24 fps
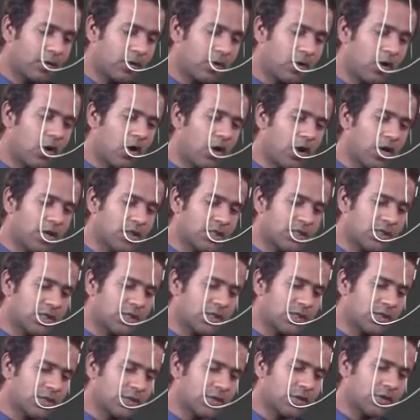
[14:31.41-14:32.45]

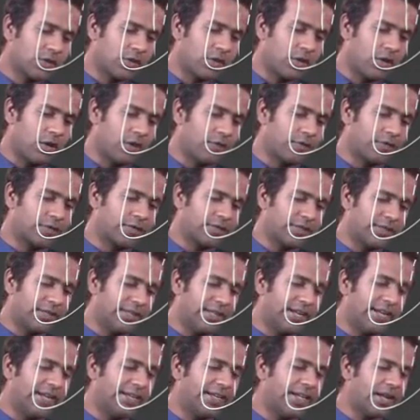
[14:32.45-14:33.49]
cos of
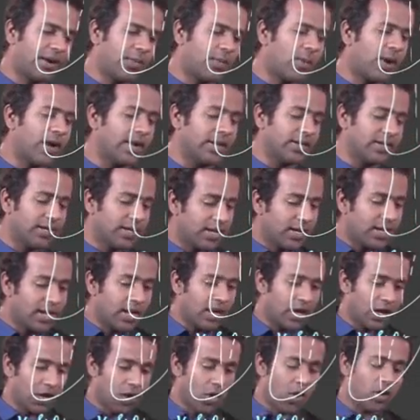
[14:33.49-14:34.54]
theta 1
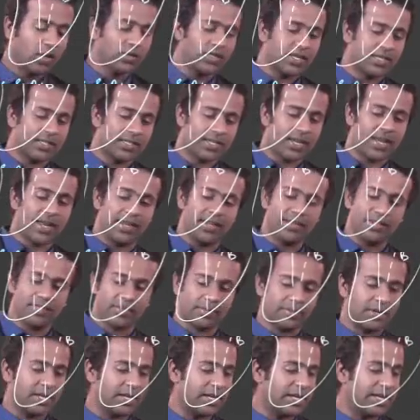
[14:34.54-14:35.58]
along this line.
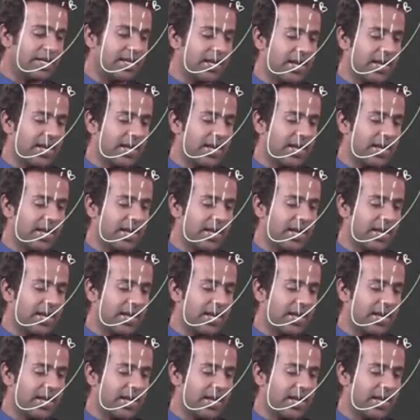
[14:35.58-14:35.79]
Similarly,